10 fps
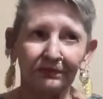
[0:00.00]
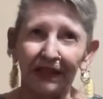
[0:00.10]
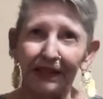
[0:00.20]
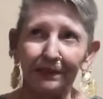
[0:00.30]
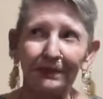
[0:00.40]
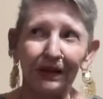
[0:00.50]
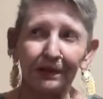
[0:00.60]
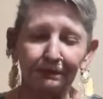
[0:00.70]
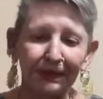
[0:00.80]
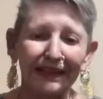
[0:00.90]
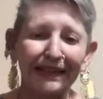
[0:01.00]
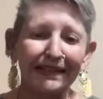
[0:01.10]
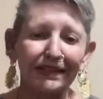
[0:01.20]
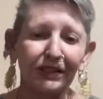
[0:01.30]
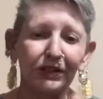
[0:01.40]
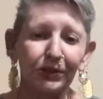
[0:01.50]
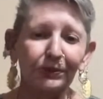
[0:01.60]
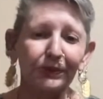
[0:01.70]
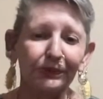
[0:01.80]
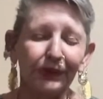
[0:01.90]
I am a completed
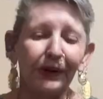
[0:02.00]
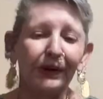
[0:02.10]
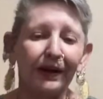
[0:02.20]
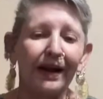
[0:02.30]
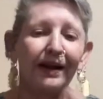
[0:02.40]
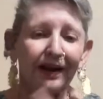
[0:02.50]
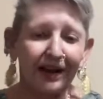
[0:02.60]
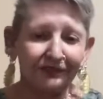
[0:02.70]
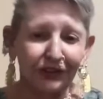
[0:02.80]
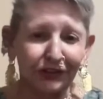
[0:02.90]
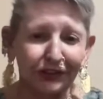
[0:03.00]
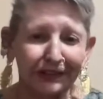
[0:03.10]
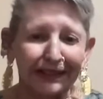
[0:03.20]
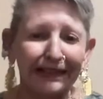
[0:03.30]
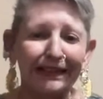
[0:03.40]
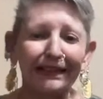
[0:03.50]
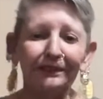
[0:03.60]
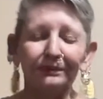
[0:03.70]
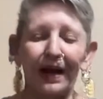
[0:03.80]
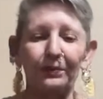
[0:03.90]
guru of
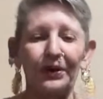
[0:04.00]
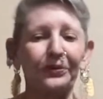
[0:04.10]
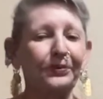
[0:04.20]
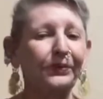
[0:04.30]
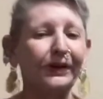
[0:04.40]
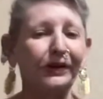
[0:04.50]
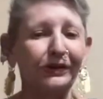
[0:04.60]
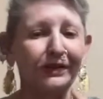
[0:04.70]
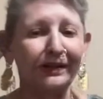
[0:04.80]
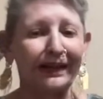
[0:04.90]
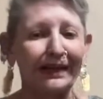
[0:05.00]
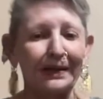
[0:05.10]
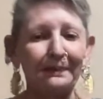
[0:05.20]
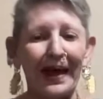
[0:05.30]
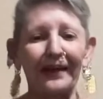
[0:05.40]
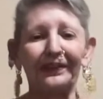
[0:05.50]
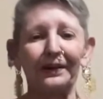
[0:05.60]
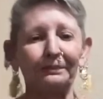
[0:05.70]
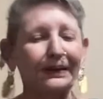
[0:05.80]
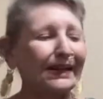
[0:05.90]
Kundalini. I went through the Kundalini path,
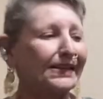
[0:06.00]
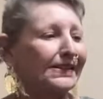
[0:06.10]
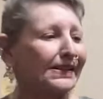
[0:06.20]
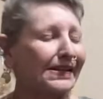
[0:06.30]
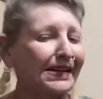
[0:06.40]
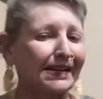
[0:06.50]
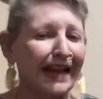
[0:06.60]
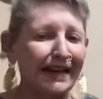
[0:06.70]
completed it in